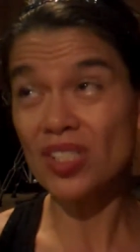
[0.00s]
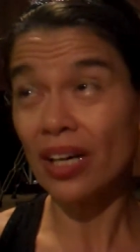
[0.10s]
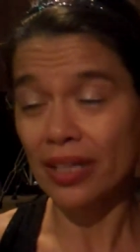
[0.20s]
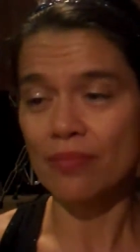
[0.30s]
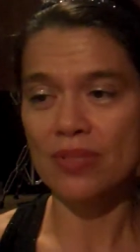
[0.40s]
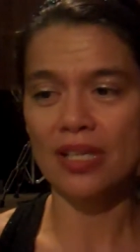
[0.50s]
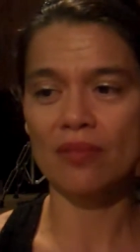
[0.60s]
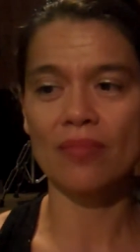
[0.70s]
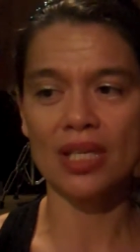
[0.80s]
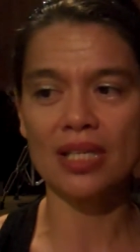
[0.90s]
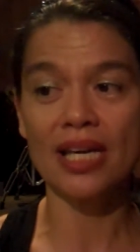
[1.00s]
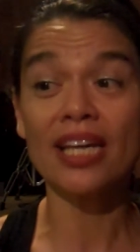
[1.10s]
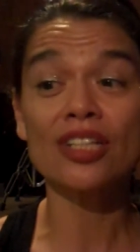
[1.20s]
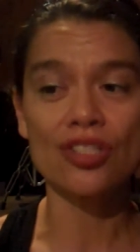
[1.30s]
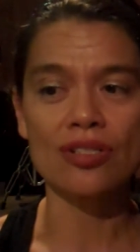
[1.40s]
times and many
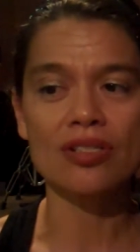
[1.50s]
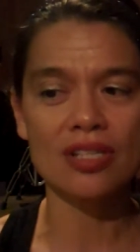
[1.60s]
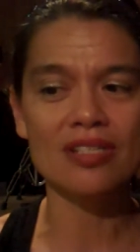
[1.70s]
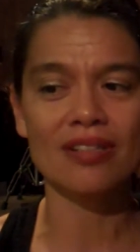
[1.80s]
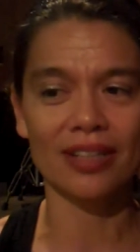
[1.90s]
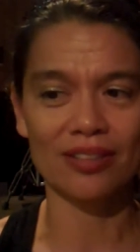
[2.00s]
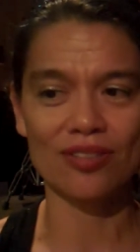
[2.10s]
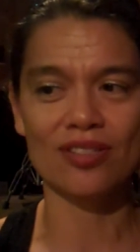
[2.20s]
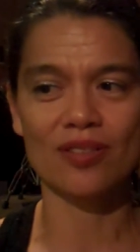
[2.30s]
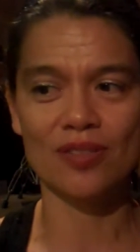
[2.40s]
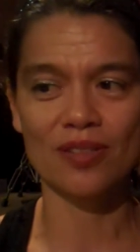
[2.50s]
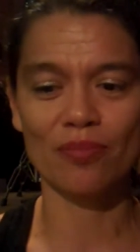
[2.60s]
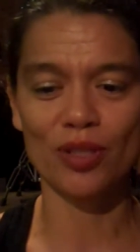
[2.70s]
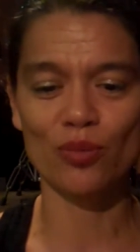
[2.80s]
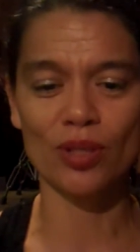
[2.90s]
ages inside us,
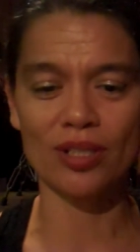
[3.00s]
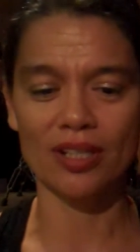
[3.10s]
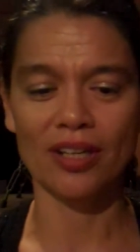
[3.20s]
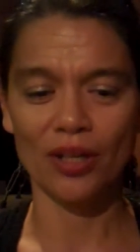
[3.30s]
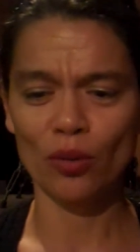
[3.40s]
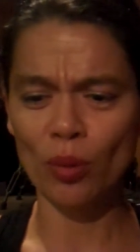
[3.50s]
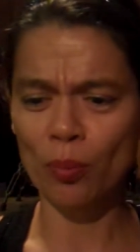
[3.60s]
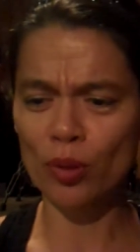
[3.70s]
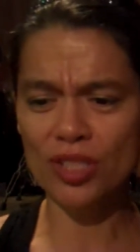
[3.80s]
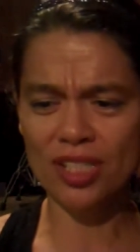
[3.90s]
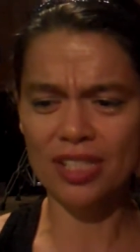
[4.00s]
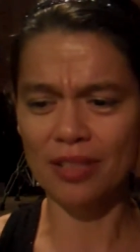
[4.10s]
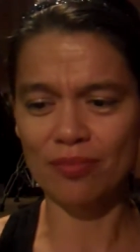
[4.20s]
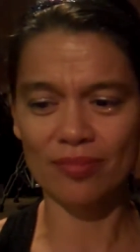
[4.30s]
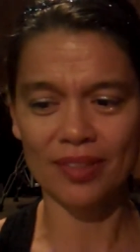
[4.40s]
but we push
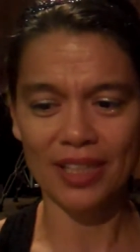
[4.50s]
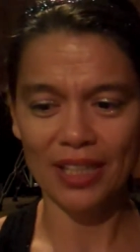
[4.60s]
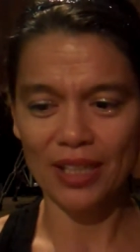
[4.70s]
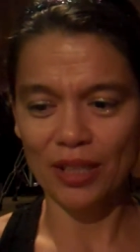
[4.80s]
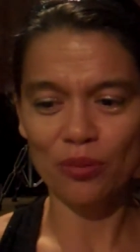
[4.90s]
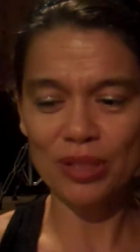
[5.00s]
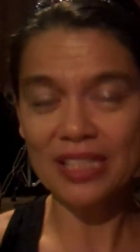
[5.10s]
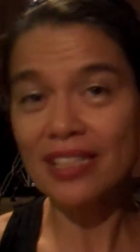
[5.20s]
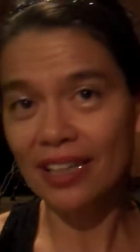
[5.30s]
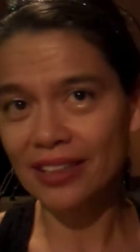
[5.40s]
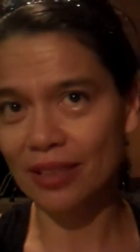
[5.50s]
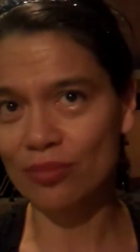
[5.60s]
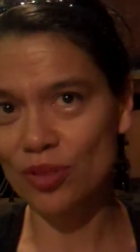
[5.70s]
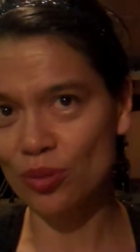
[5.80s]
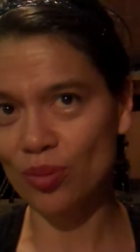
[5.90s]
them, we deny
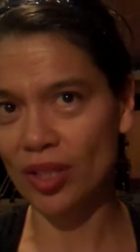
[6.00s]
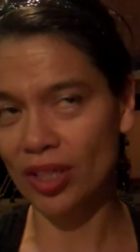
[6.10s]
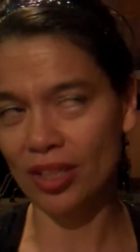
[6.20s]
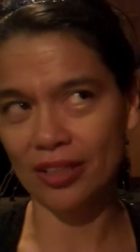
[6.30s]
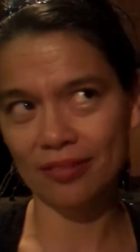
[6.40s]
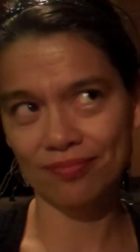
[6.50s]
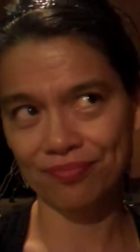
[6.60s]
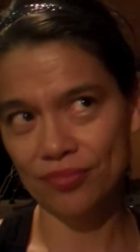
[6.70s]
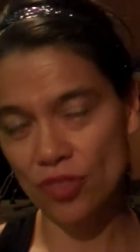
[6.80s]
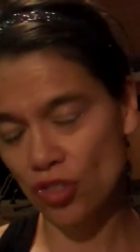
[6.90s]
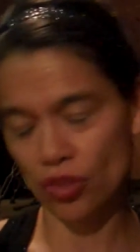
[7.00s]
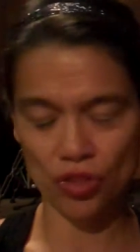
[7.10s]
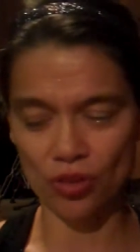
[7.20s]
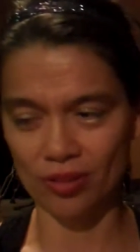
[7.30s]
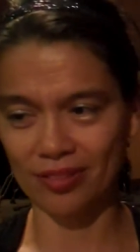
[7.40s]
them to be
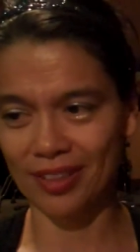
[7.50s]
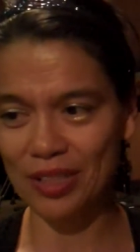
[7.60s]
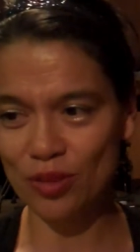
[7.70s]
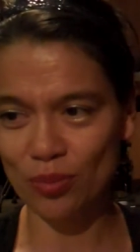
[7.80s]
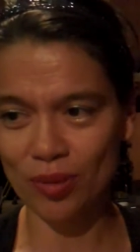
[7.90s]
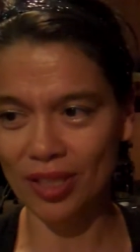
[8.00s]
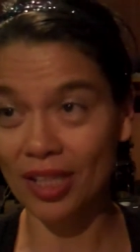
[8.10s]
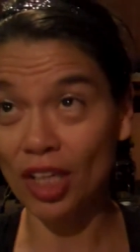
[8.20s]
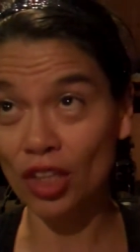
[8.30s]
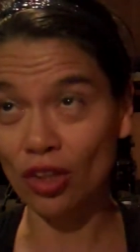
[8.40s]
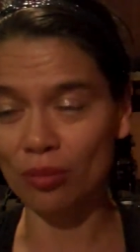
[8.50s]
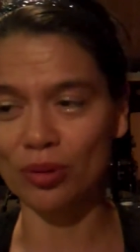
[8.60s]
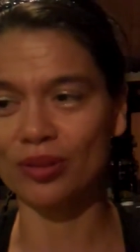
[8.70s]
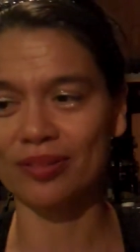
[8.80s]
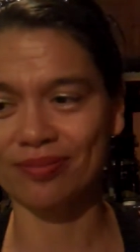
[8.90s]
social and to be
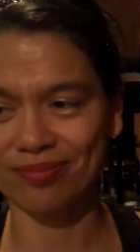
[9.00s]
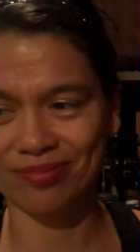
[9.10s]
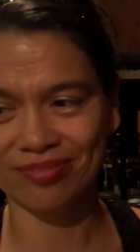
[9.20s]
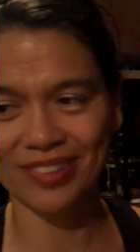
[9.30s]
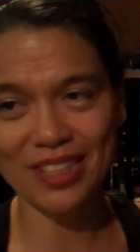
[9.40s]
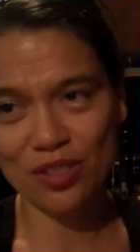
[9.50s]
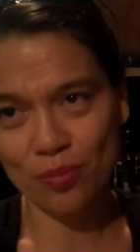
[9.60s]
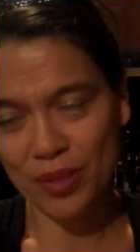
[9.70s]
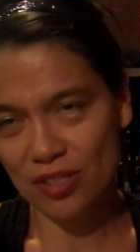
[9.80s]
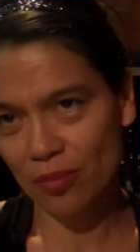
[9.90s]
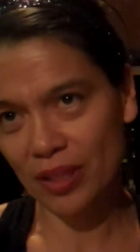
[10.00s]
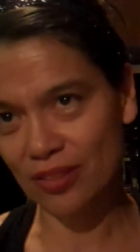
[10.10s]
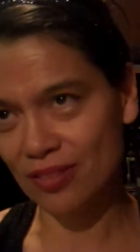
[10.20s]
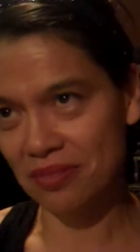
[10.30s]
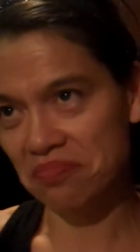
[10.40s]
normal. But it's a piece about,
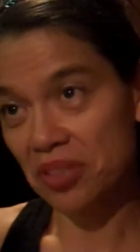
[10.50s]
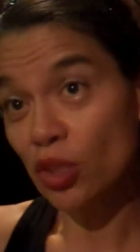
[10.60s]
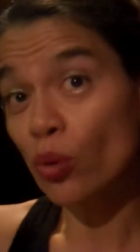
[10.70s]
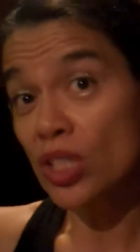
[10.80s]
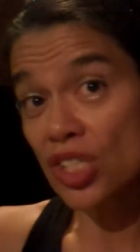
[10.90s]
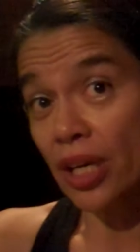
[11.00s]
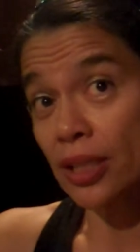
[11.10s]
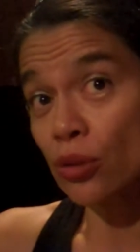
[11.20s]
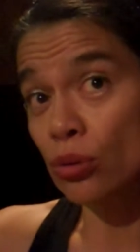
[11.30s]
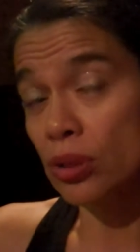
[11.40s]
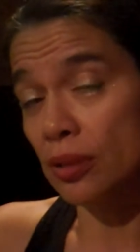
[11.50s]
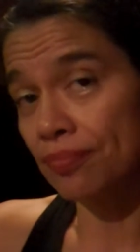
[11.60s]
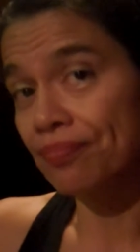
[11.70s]
in a way, childhood